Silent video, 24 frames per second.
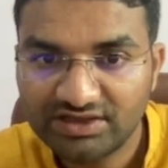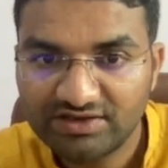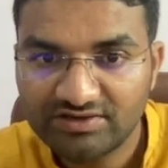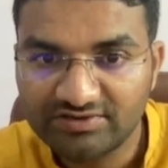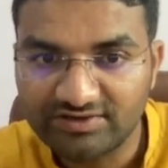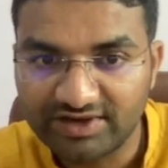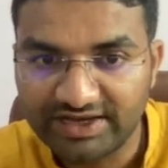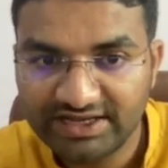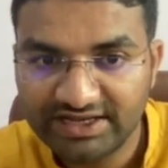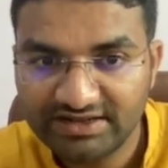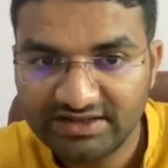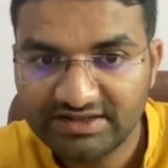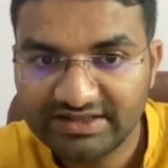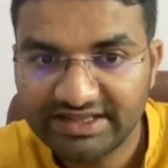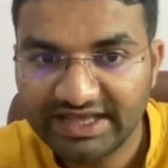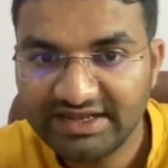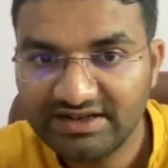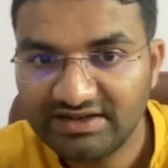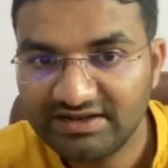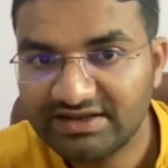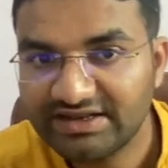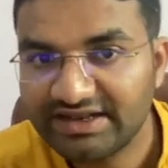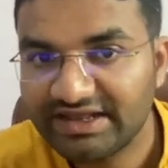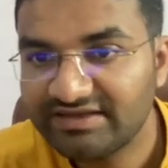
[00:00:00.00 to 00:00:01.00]
Fine.
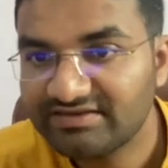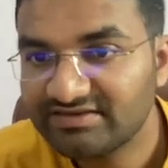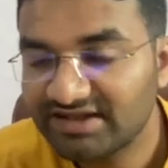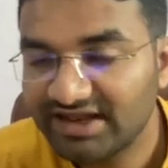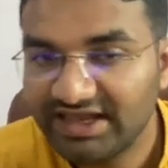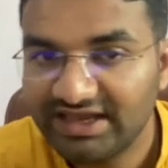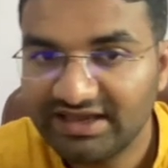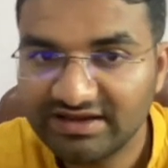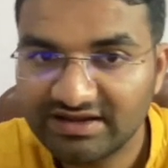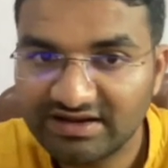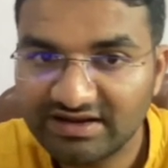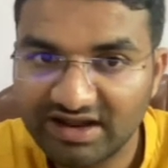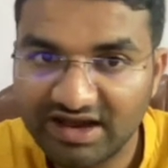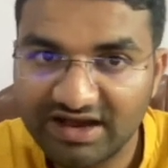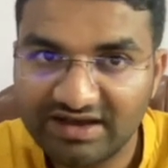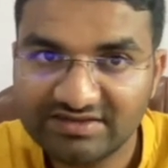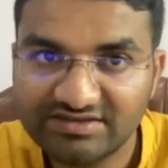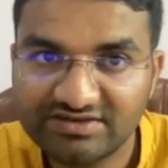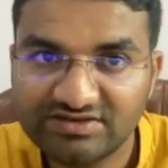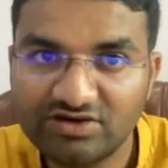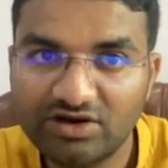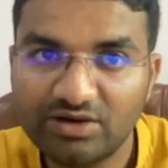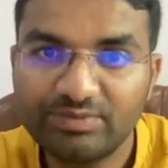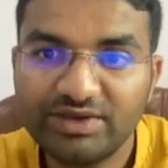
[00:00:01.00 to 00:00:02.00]
Then nextly,
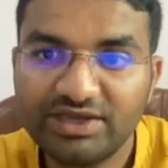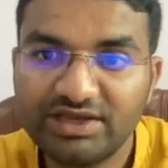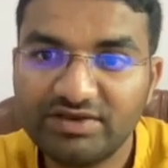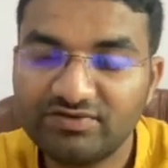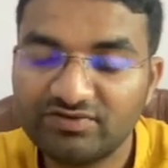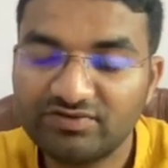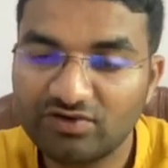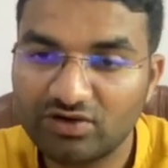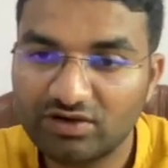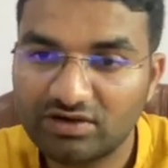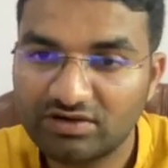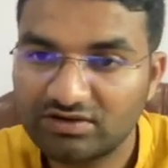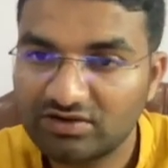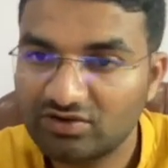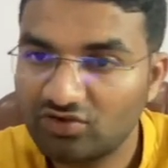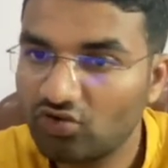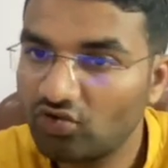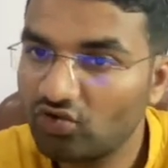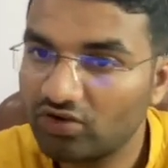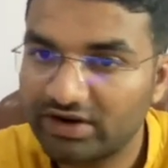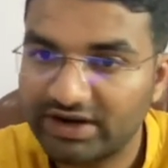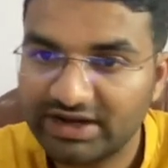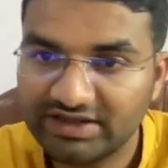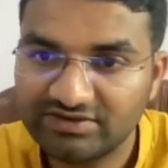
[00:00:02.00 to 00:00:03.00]
last topic for
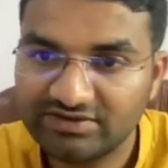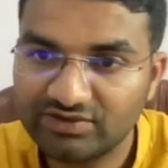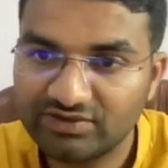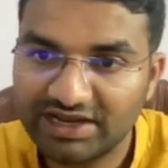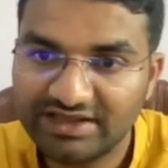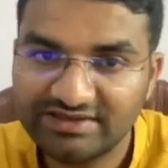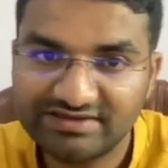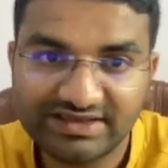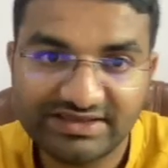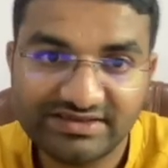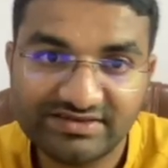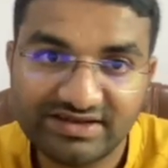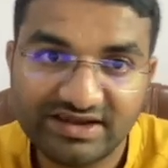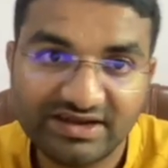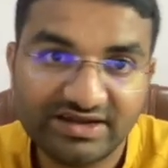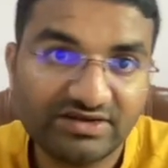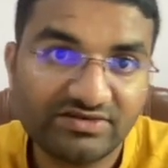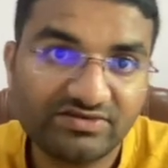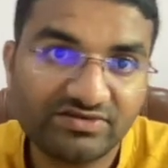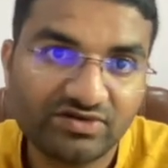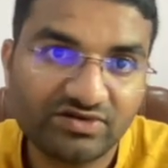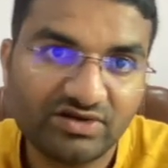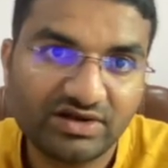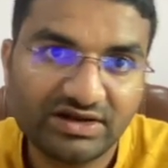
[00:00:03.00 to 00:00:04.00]
core as well as
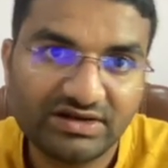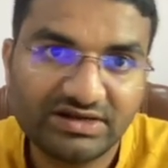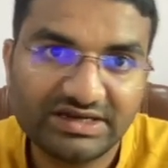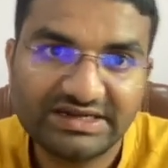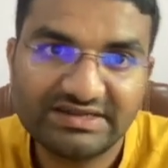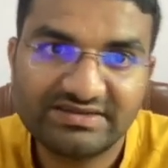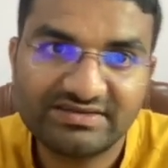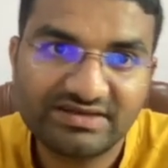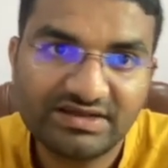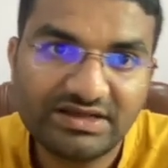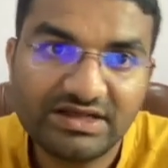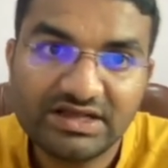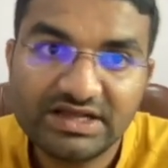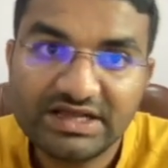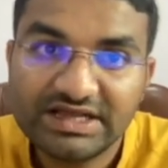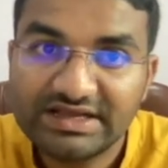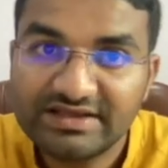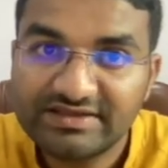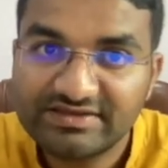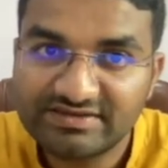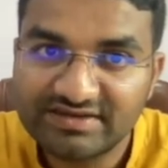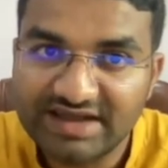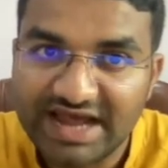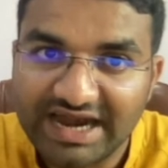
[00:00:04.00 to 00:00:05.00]
extended student, it's a
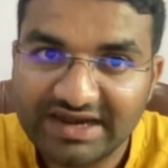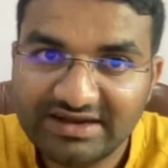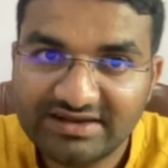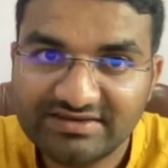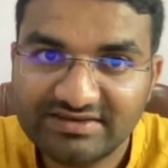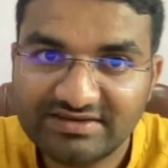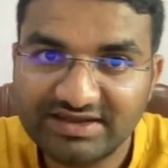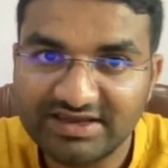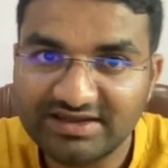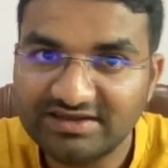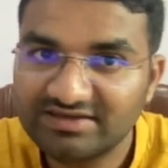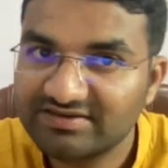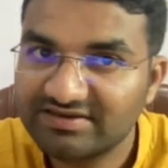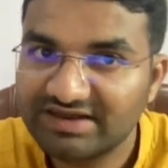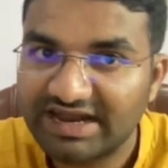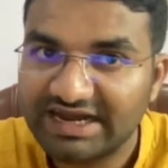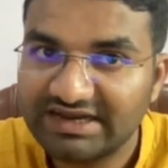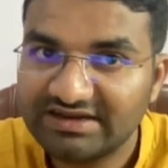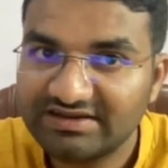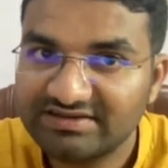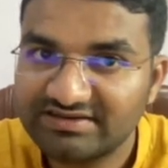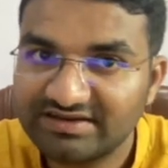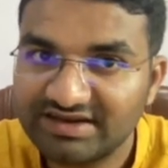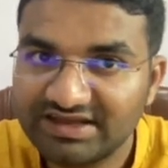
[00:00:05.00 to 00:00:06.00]

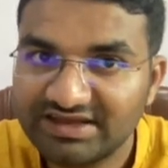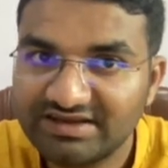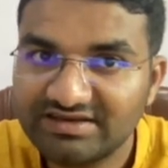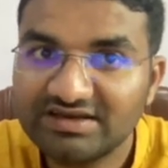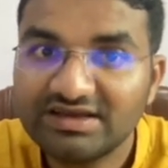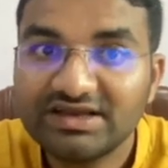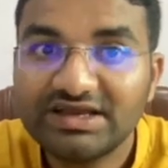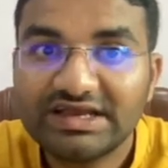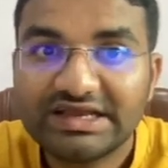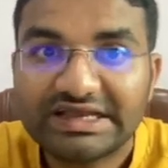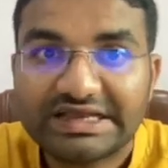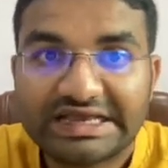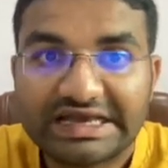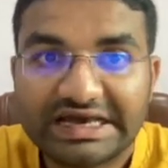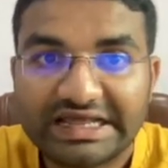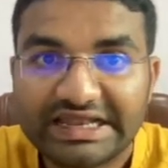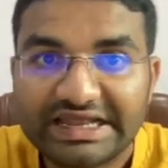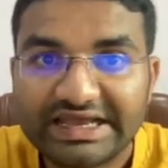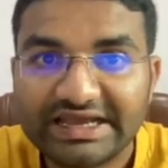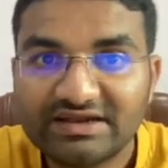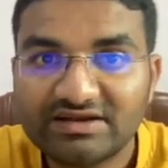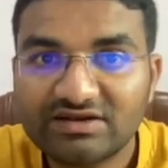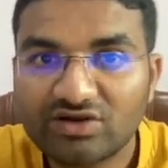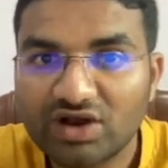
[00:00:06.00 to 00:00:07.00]
statistic
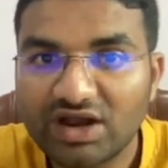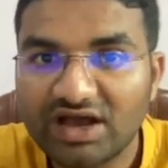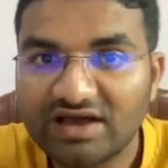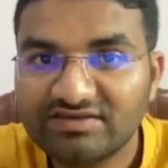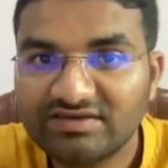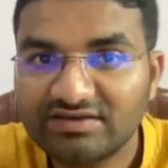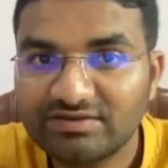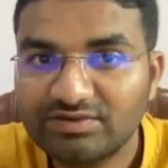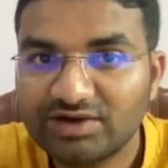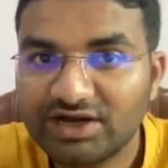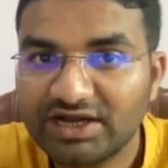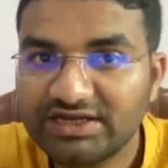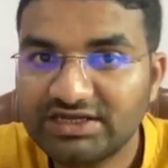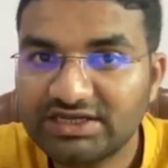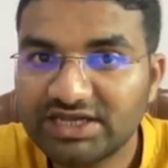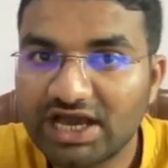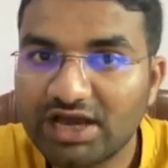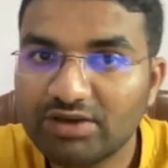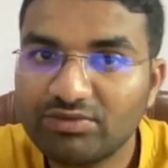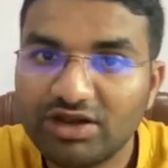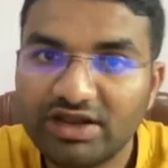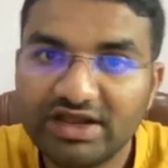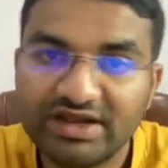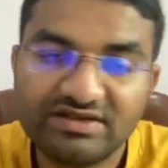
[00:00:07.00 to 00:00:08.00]
collect, classify,
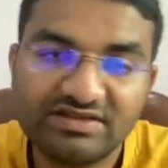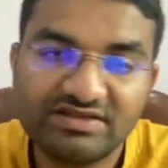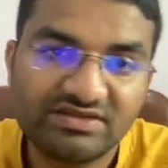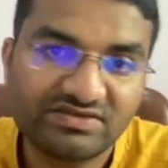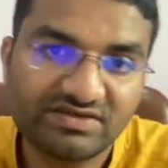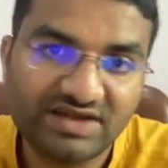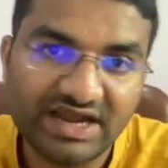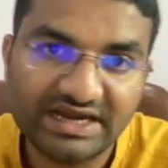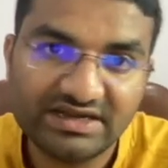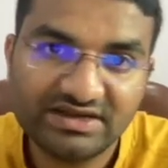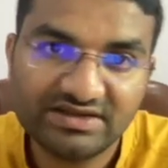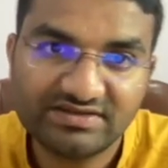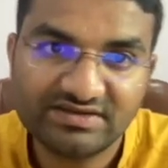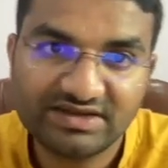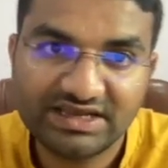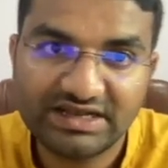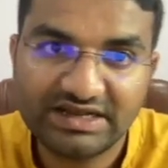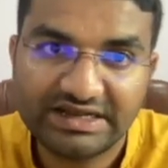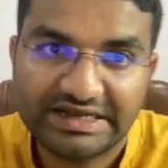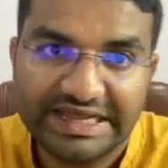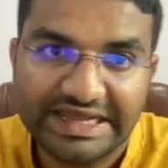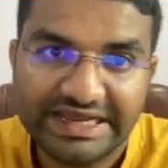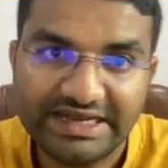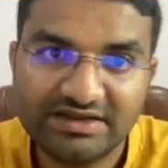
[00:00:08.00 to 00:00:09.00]
tabulate the
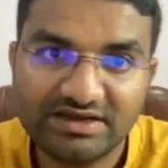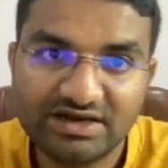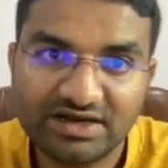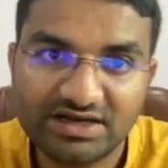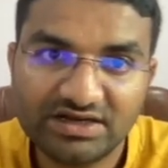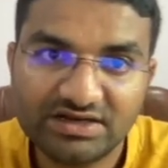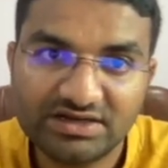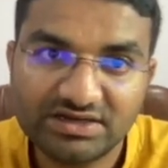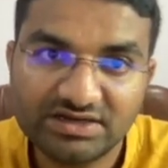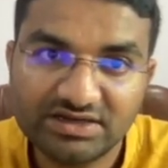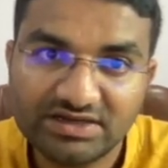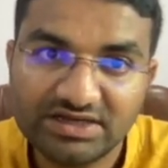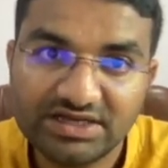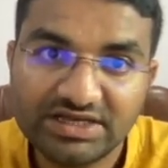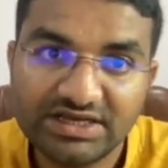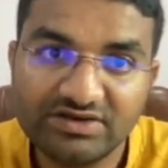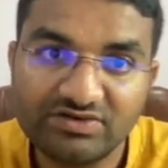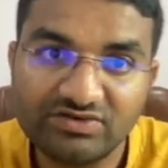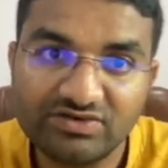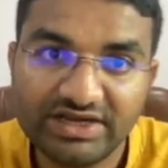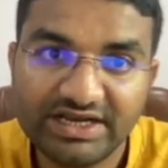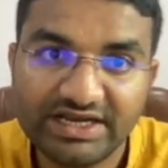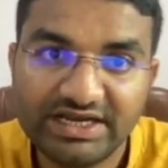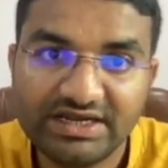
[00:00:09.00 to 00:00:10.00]
statistical data,
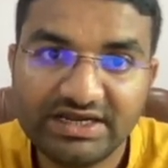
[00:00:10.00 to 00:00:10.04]
read,